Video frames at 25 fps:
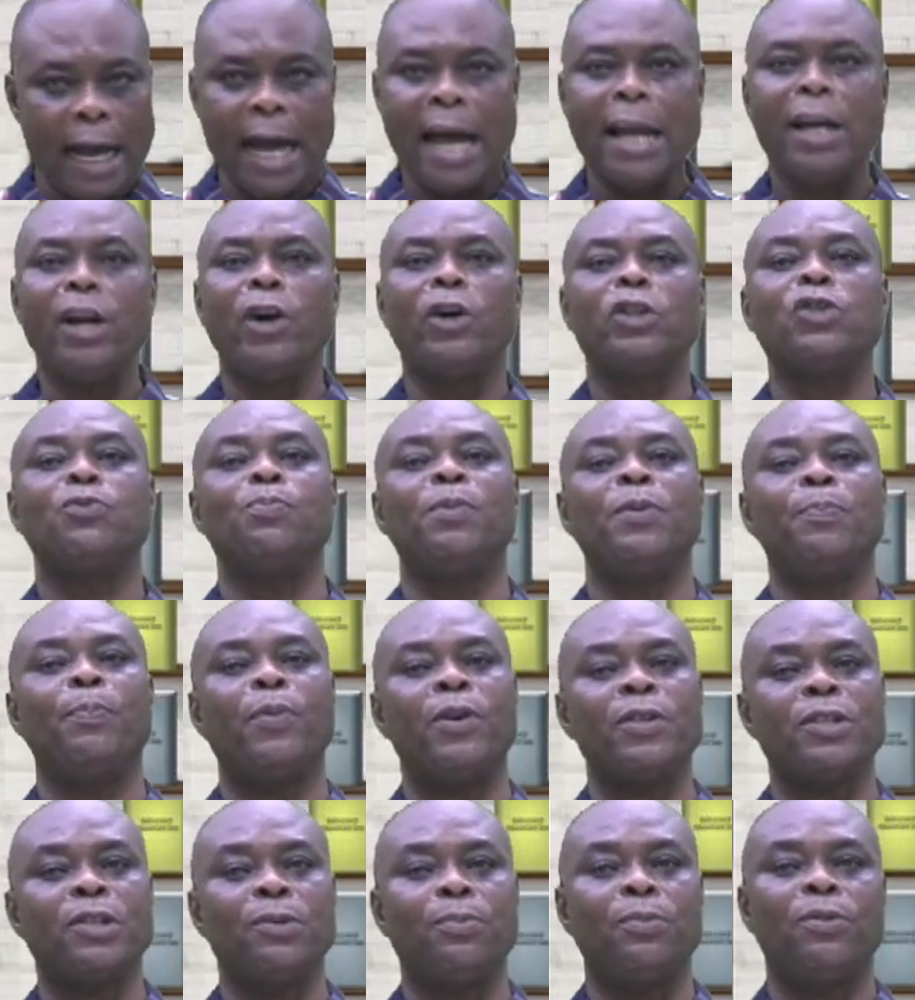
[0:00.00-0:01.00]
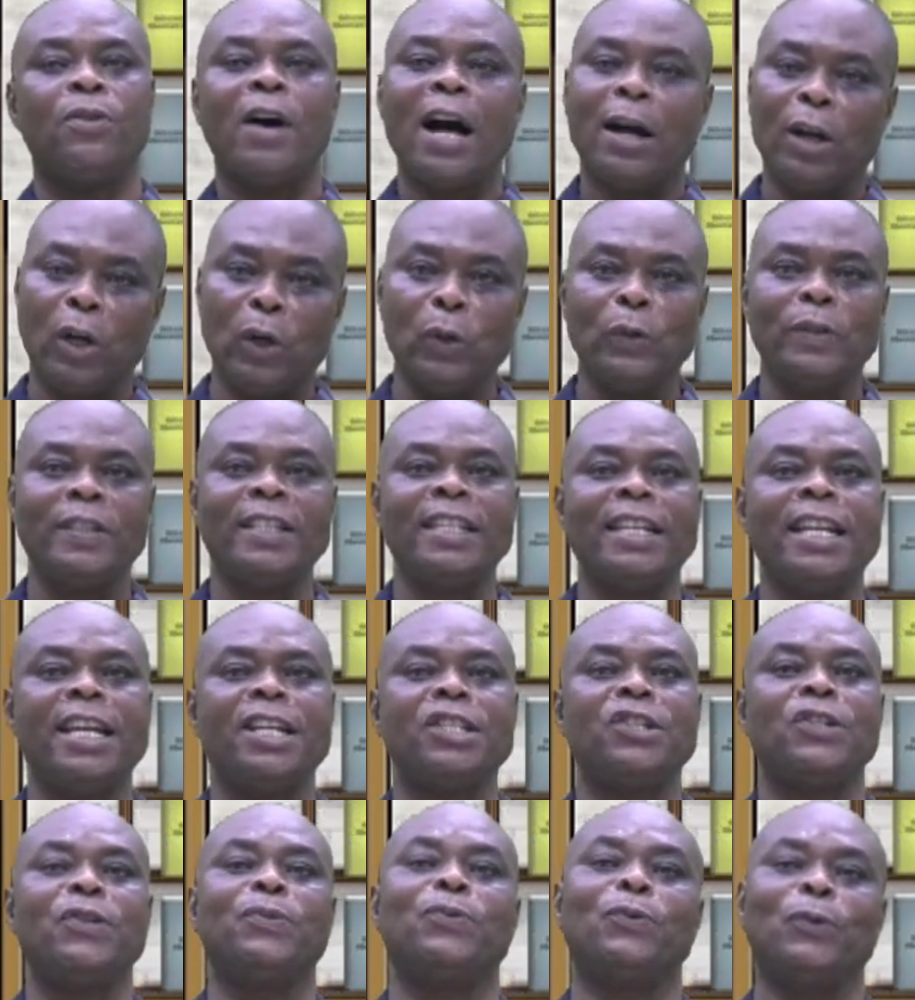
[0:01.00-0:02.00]
cannot be possible,
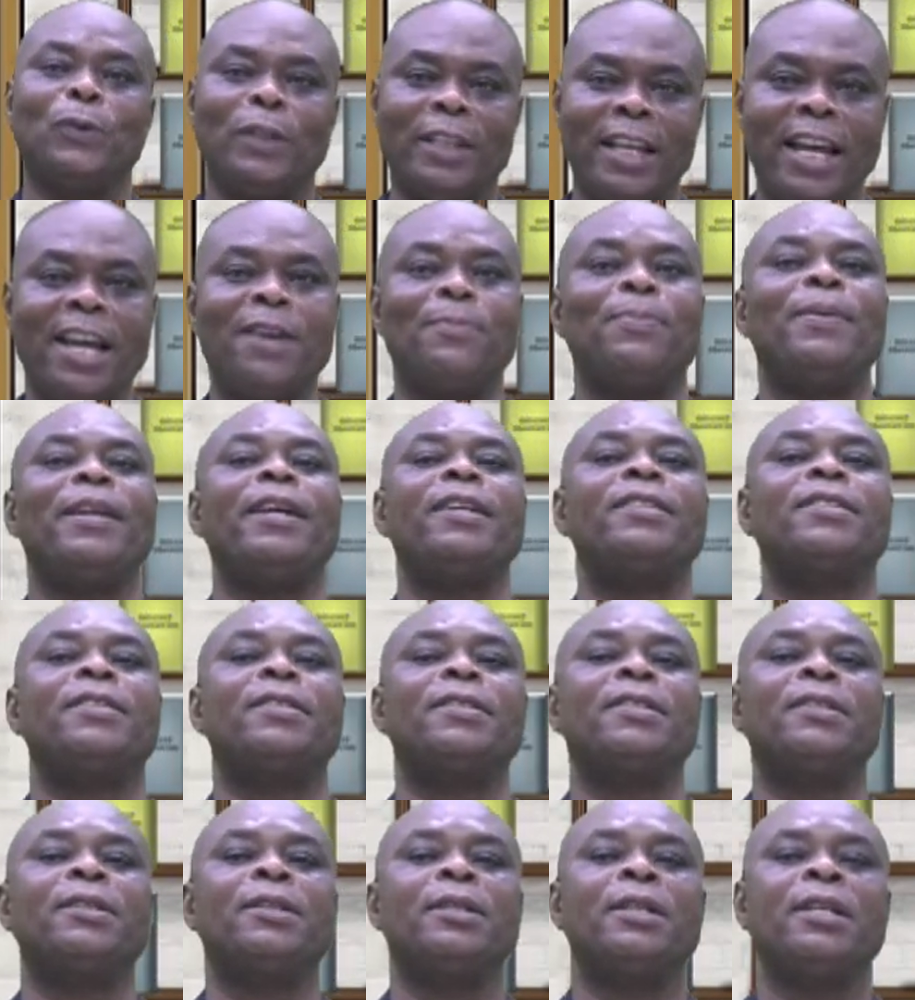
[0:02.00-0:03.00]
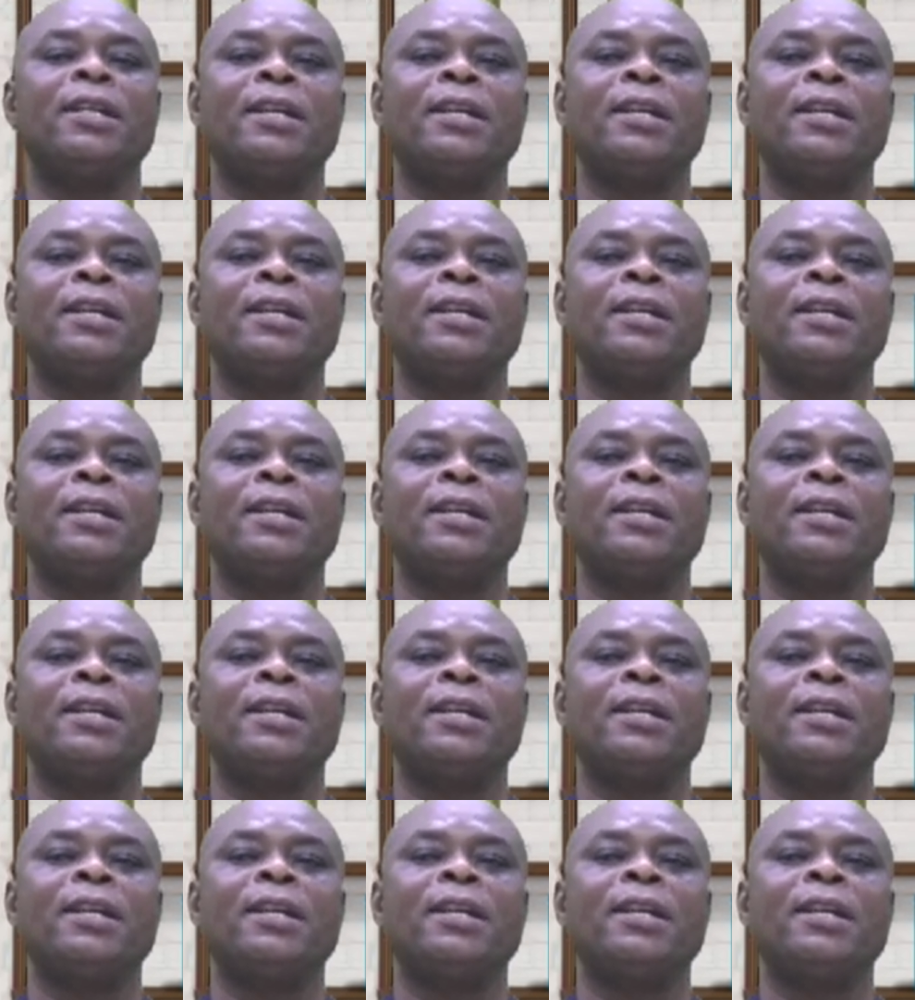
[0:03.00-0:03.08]
agglutination will take place.